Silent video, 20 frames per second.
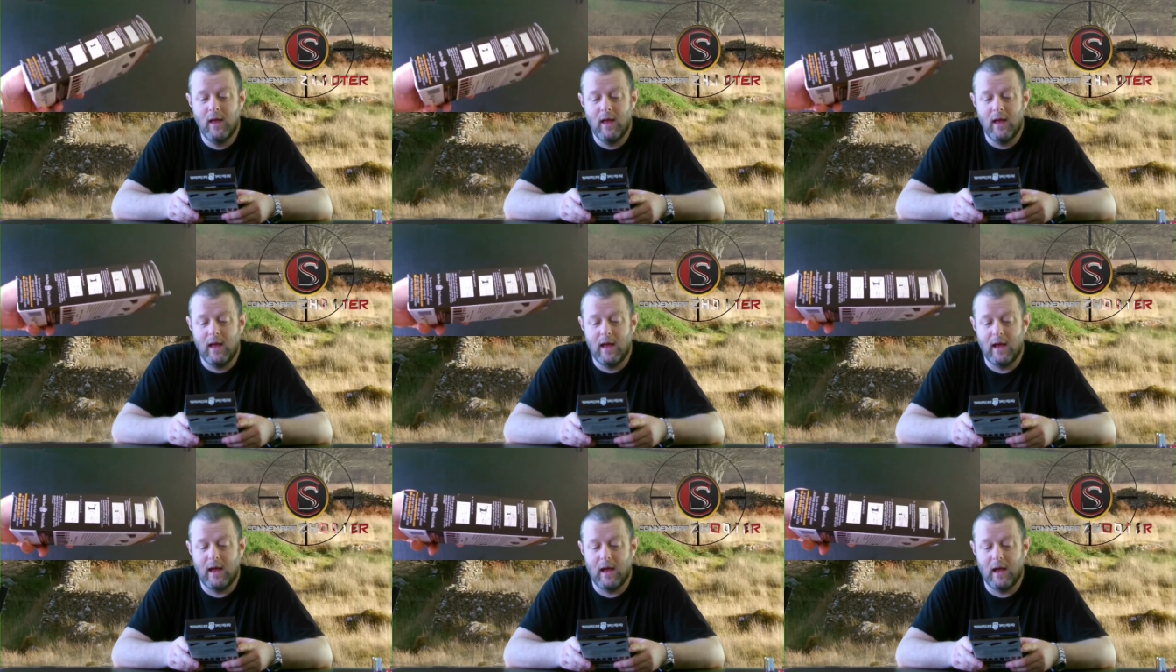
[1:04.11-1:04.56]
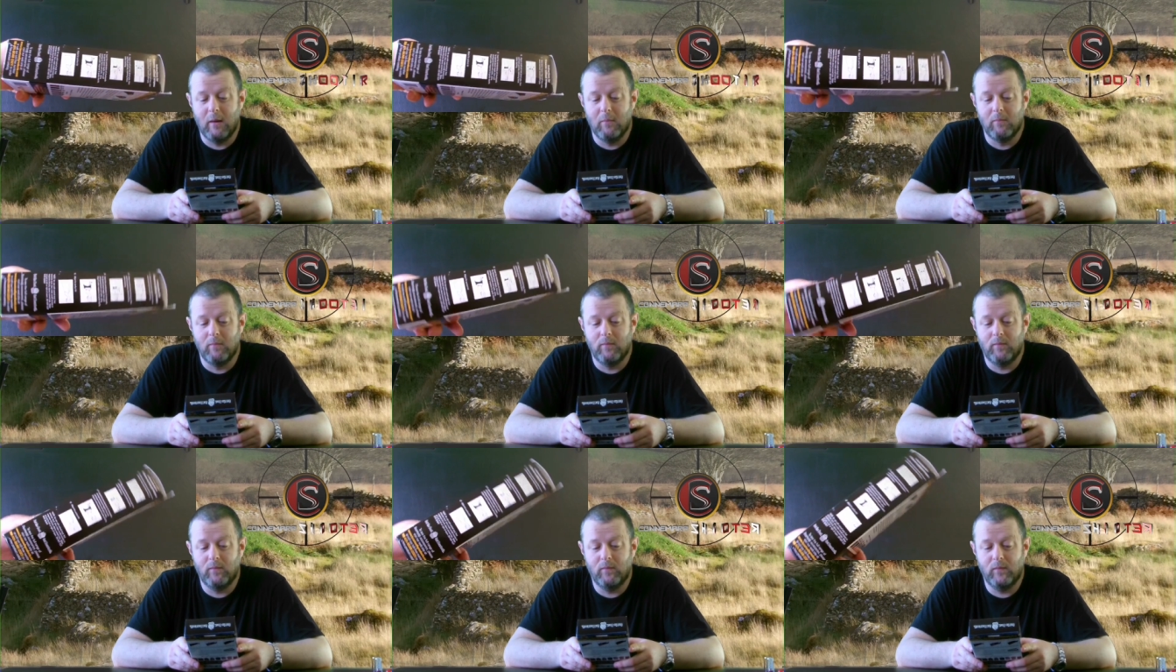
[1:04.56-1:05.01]
Um,
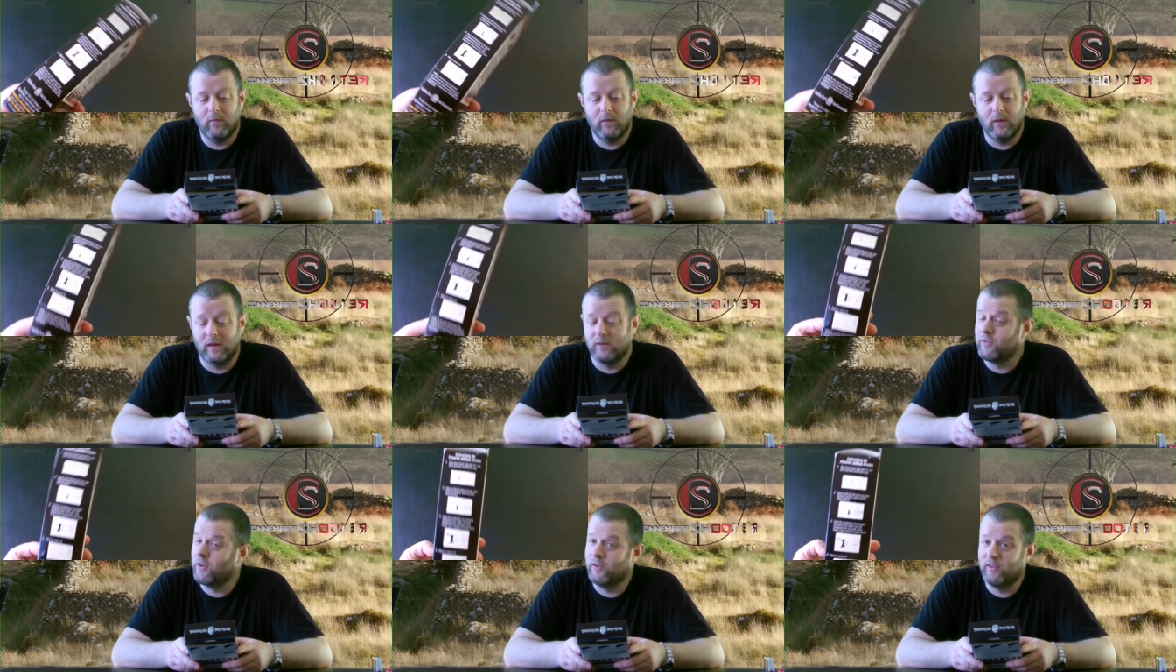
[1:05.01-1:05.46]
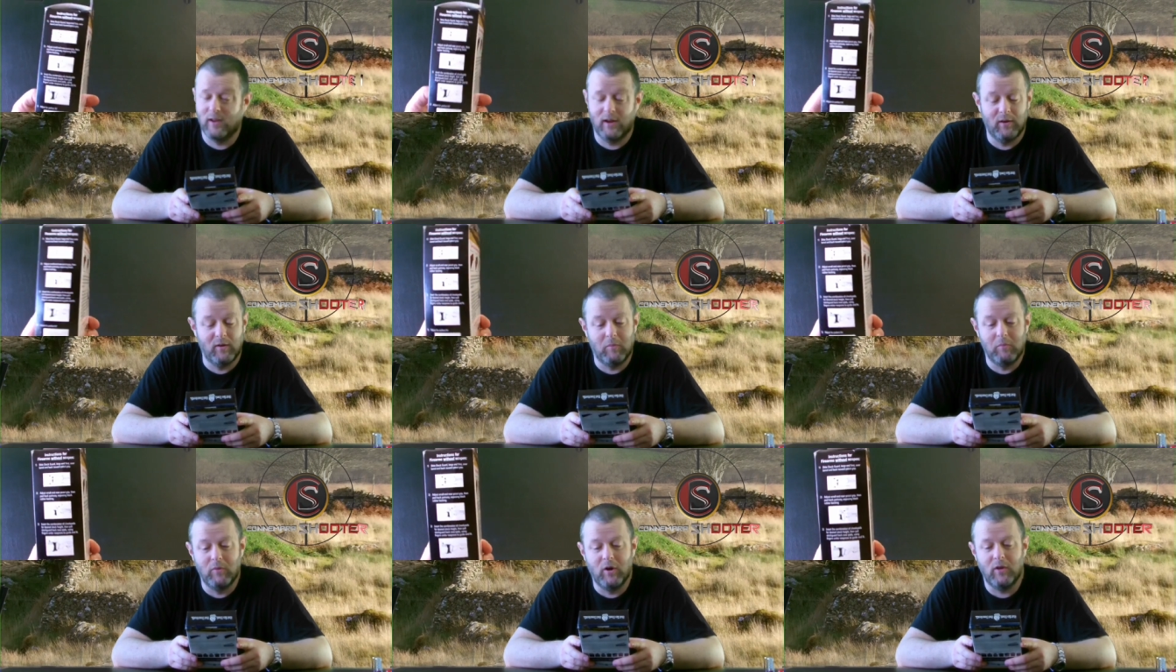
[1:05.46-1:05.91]
as I said,
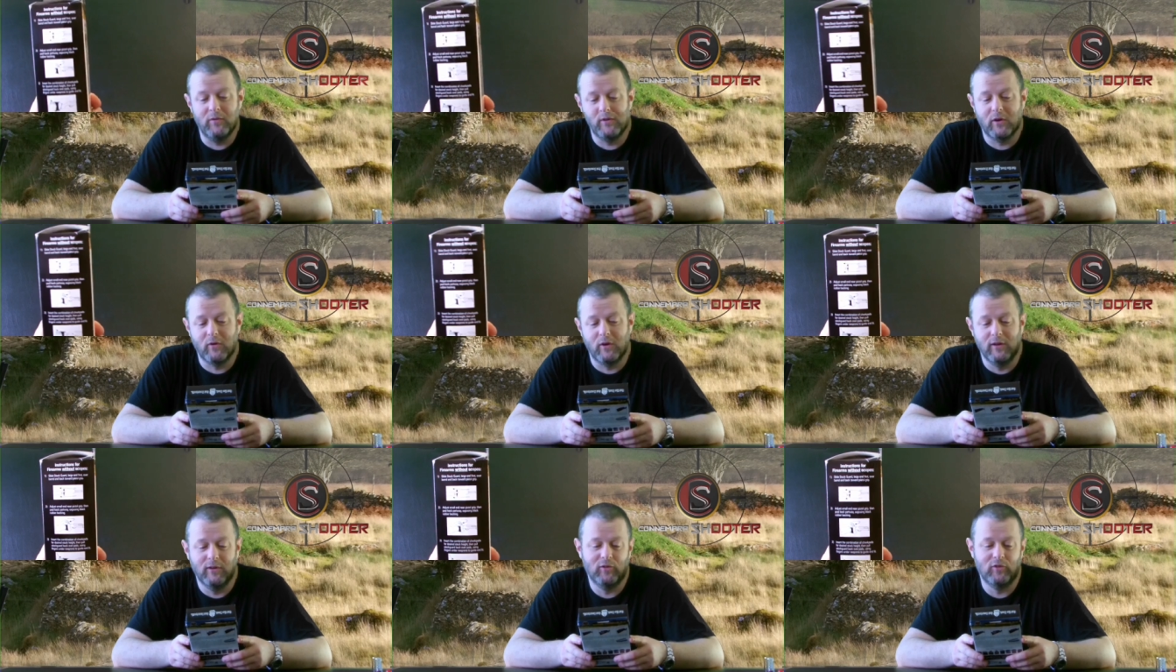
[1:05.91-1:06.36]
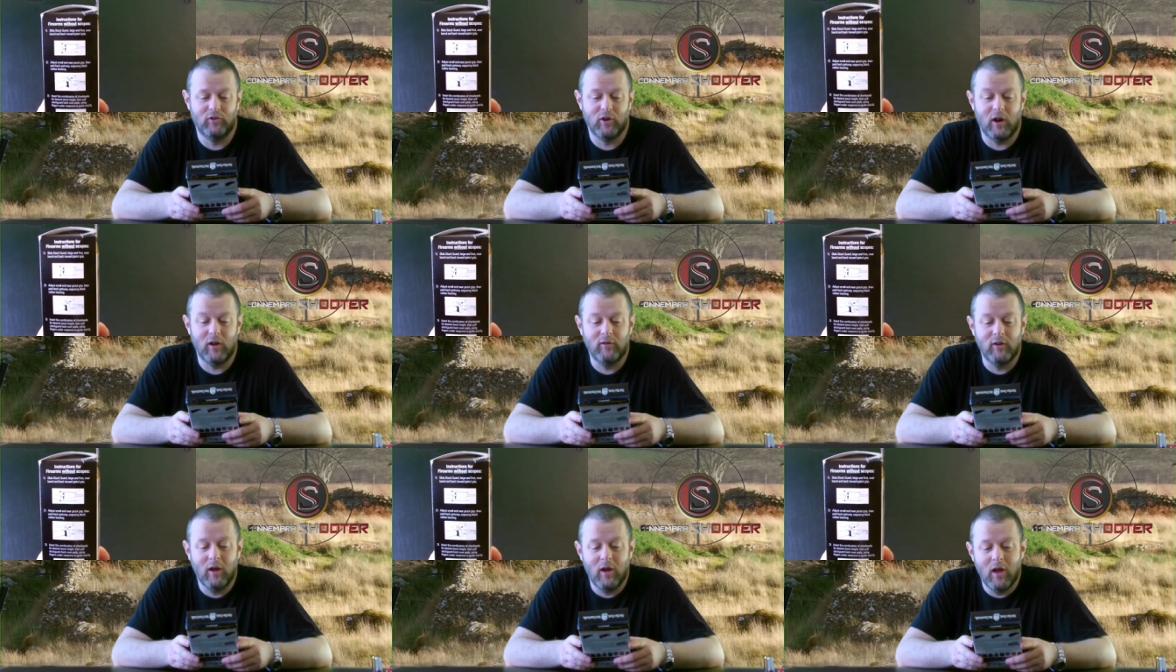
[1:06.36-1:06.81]
I'm not the greatest
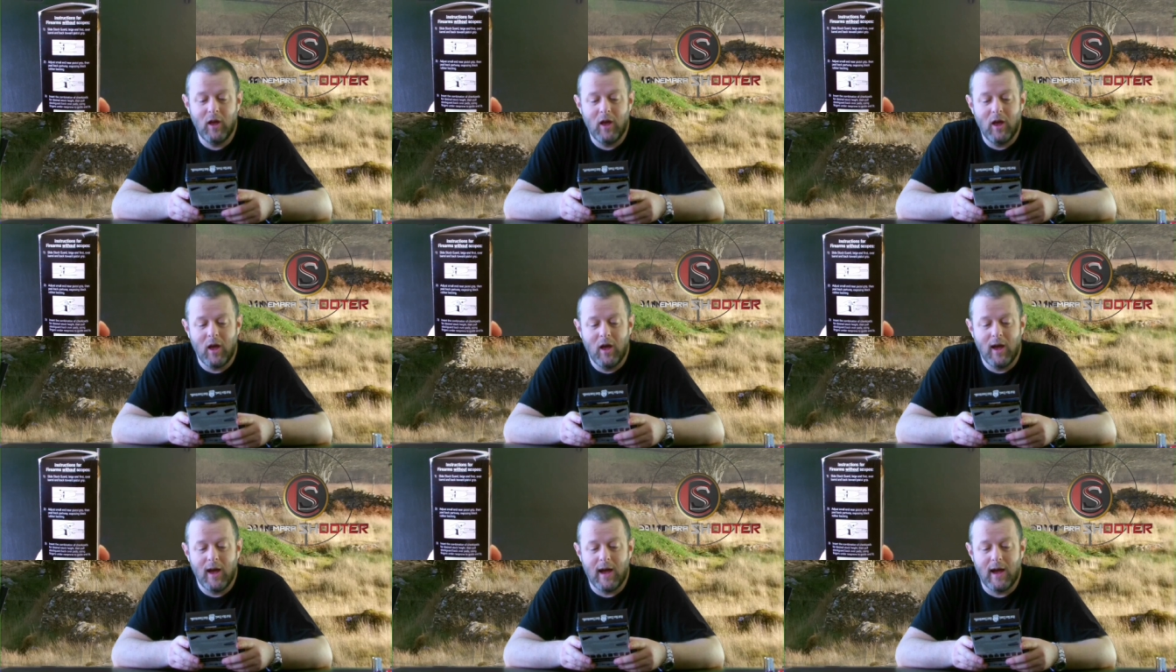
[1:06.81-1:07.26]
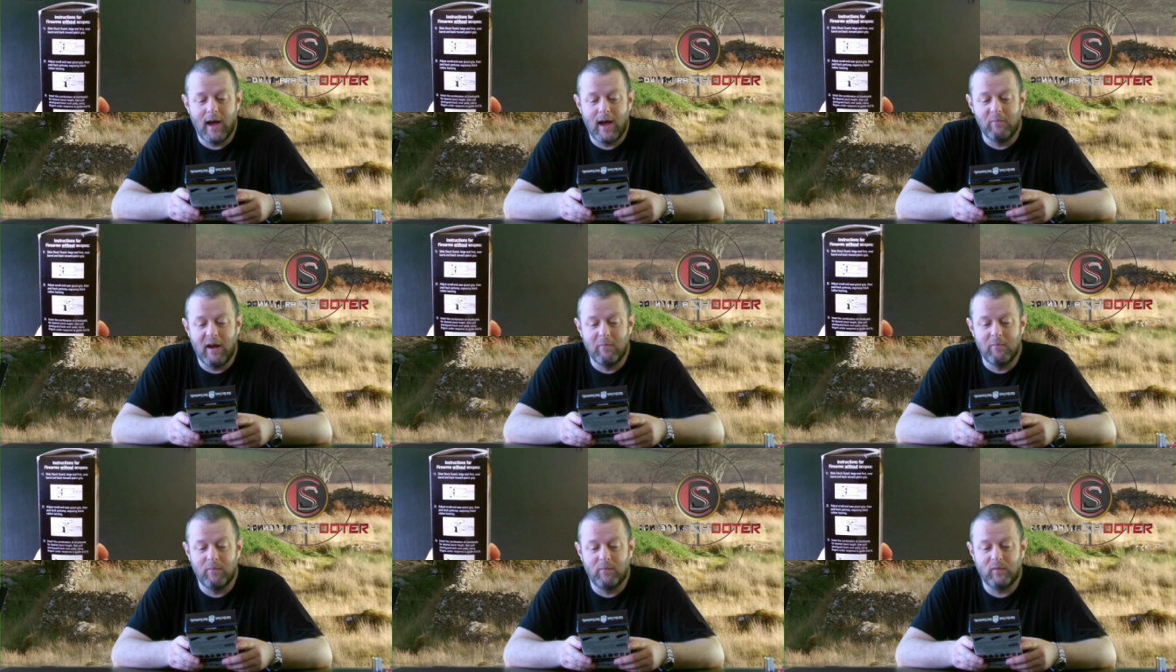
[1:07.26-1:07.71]
shot.
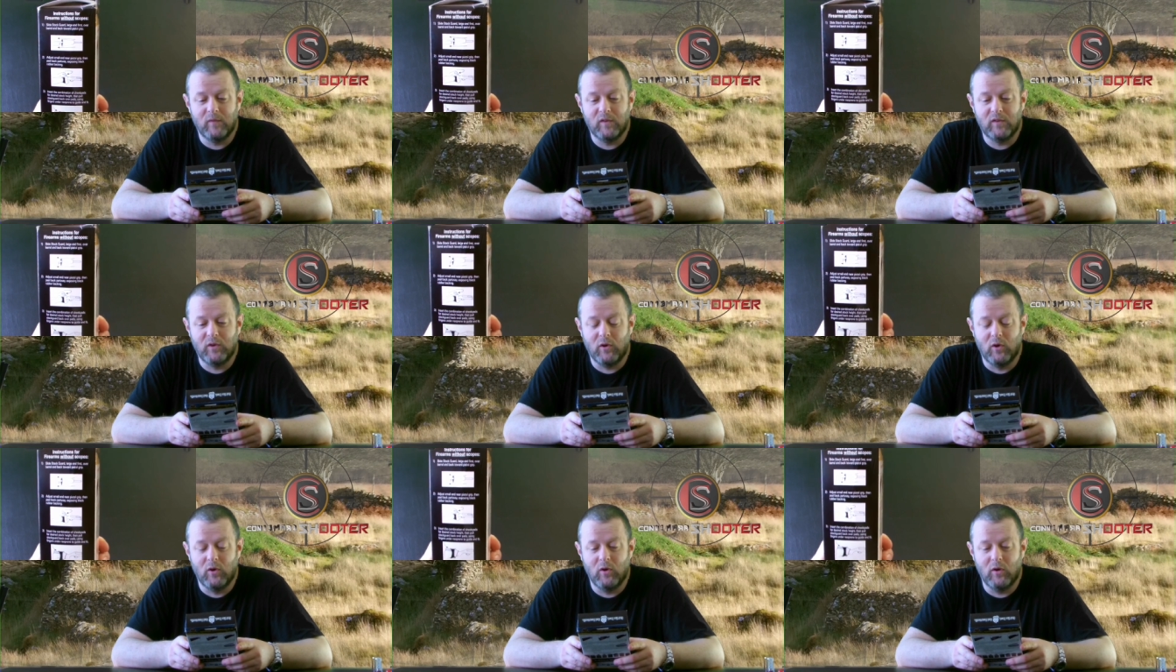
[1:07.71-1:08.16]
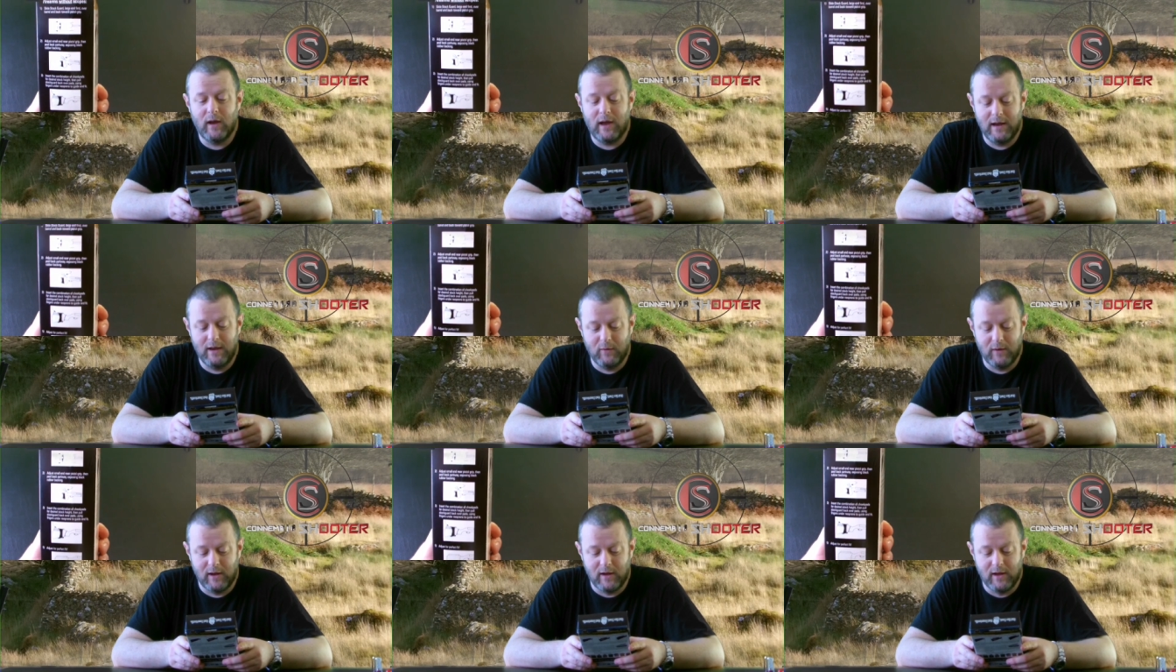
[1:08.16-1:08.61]
Um, so
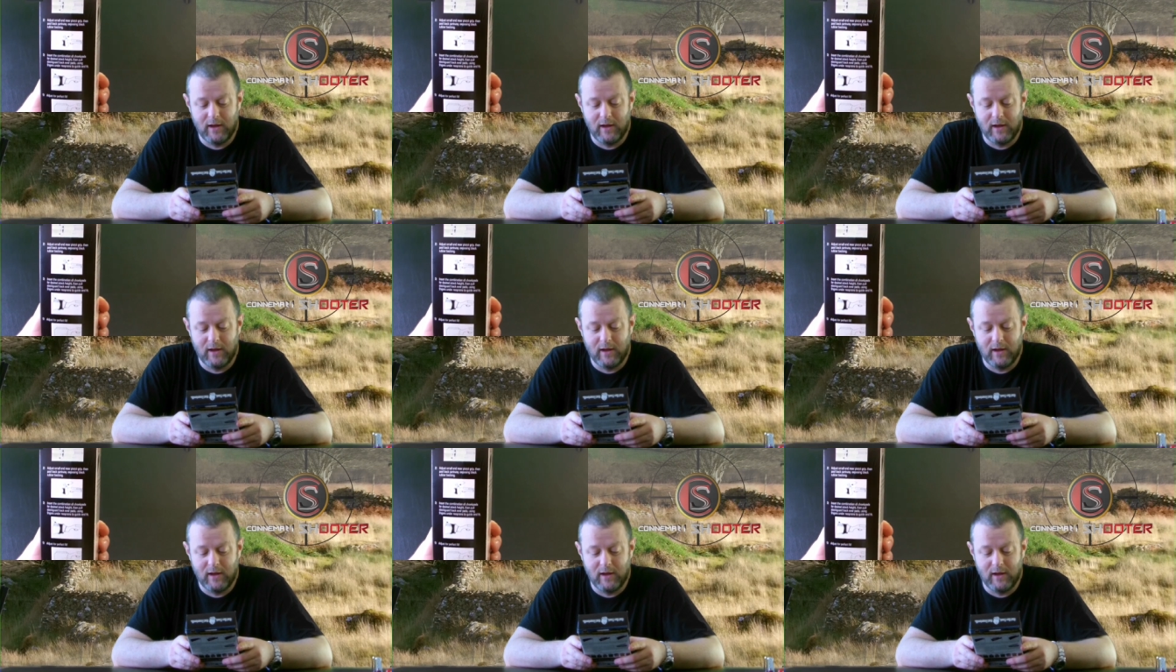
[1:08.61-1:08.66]
anyway,